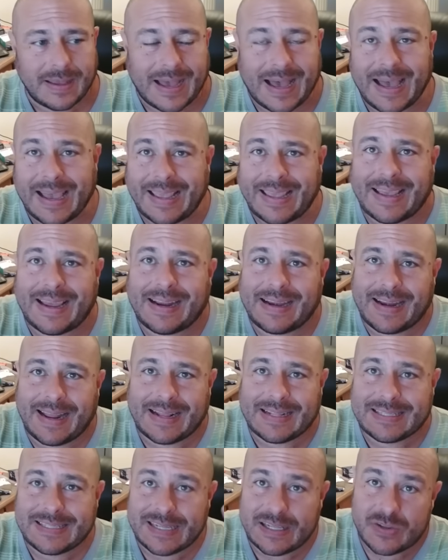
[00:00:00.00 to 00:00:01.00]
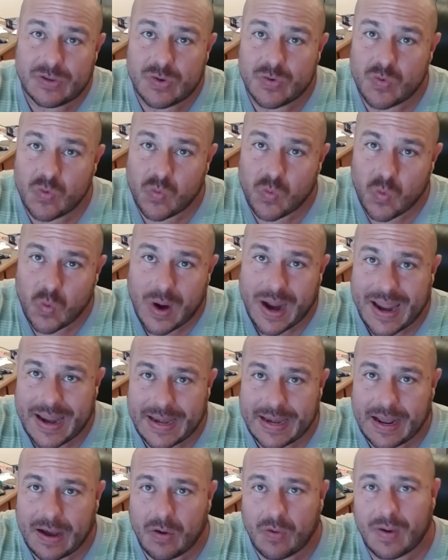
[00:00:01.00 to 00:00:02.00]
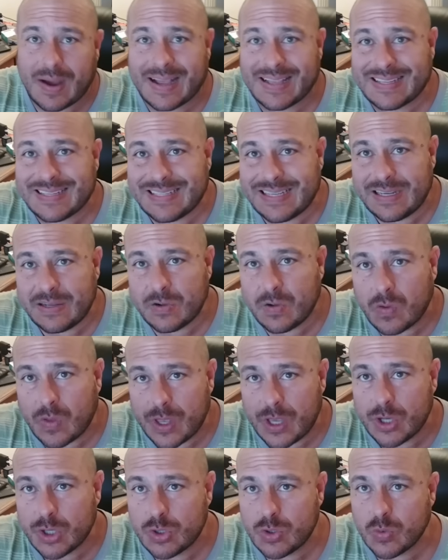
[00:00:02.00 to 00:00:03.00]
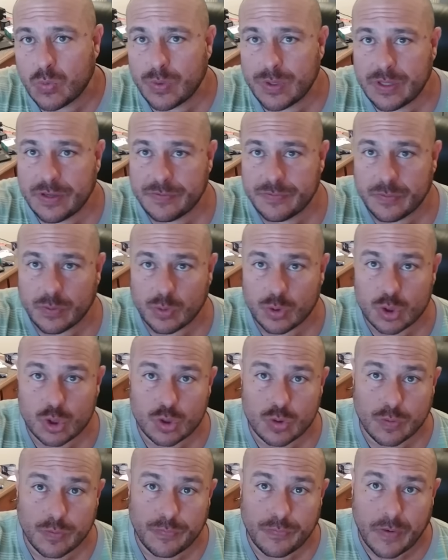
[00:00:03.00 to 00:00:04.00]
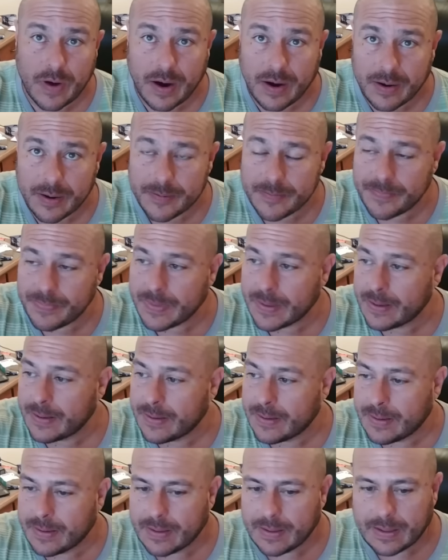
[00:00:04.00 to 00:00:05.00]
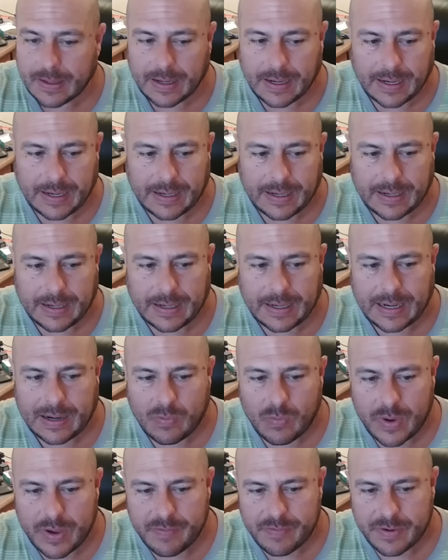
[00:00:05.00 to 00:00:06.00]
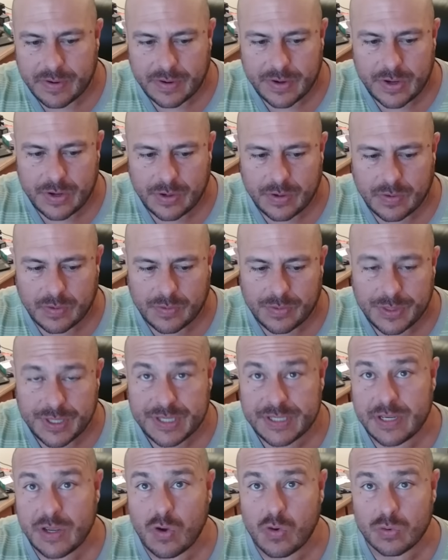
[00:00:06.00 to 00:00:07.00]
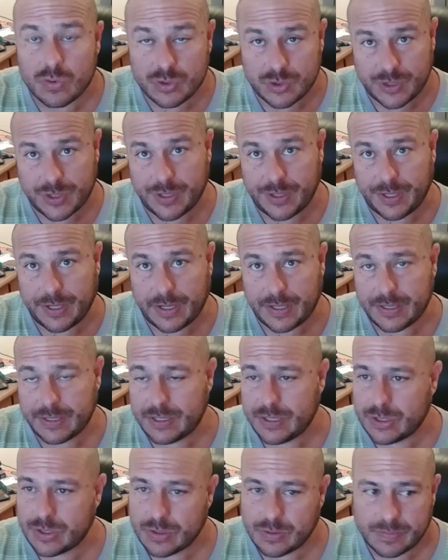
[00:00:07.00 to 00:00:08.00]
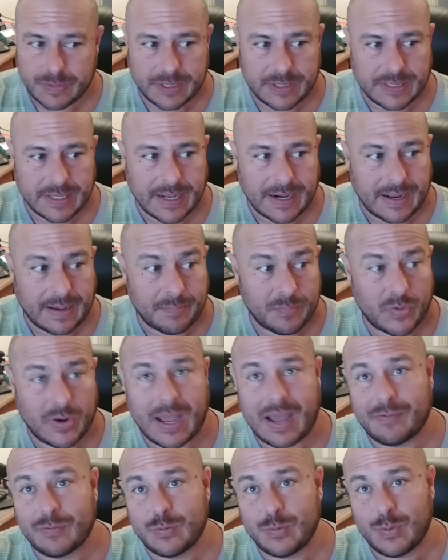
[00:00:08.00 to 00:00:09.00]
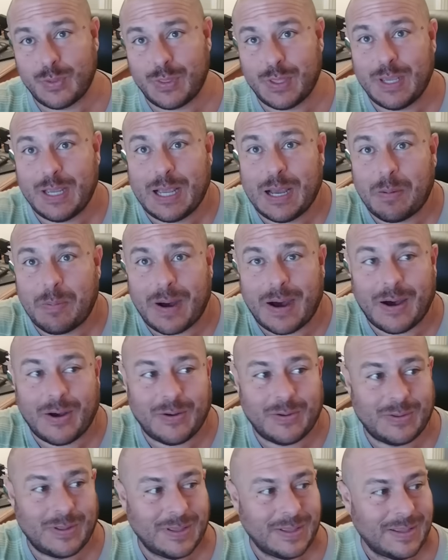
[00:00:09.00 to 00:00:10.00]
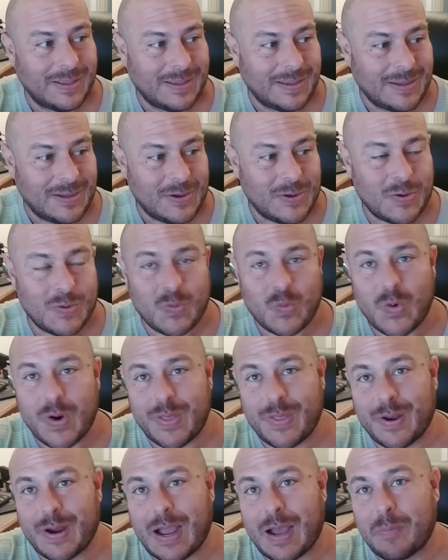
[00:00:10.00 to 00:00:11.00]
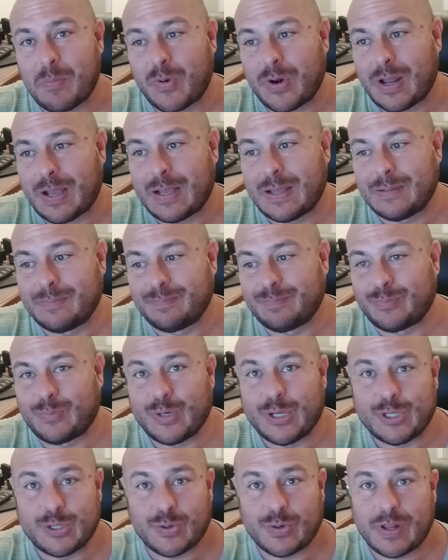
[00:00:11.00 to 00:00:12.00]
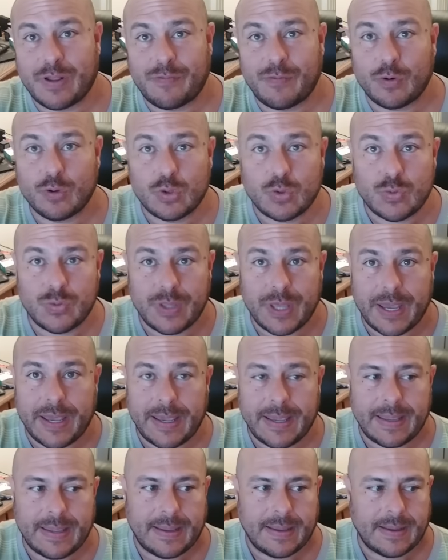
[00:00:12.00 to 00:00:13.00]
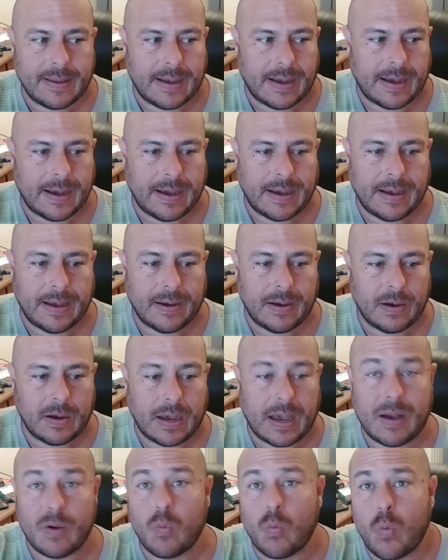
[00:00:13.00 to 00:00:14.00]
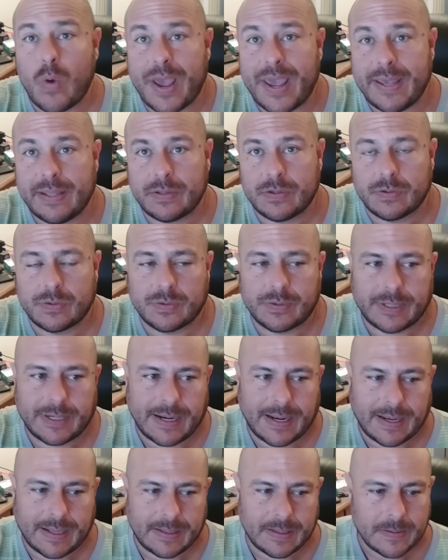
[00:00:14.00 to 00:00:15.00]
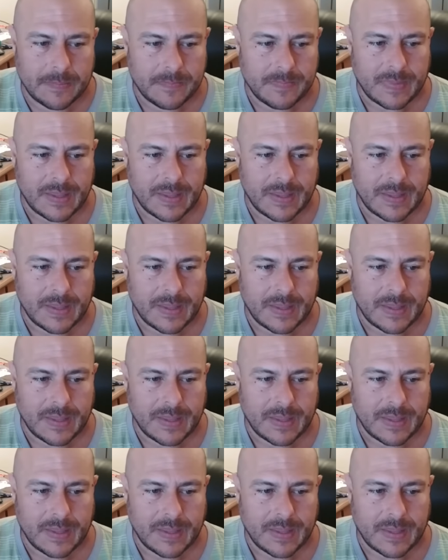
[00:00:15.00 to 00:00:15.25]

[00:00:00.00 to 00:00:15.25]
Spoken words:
I cannot tell you right now a single issue with this phone so far. However, this is concerning, and this is something that I'm gonna have to think about, whether I'm gonna return the phone today and wait or not.